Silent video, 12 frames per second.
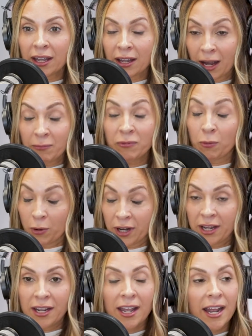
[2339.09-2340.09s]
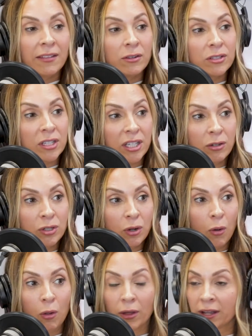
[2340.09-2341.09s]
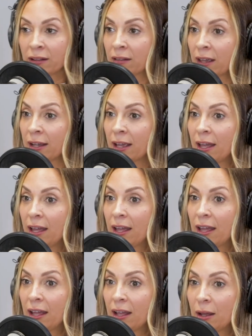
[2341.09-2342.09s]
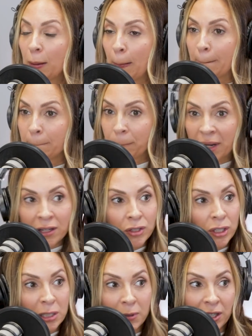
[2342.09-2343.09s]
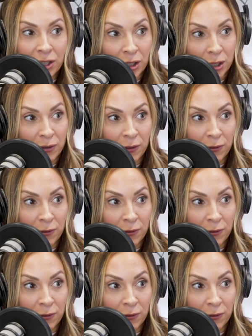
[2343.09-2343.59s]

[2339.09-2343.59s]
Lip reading: I'm 40, and there's a huge hole in like Pinterest pictures for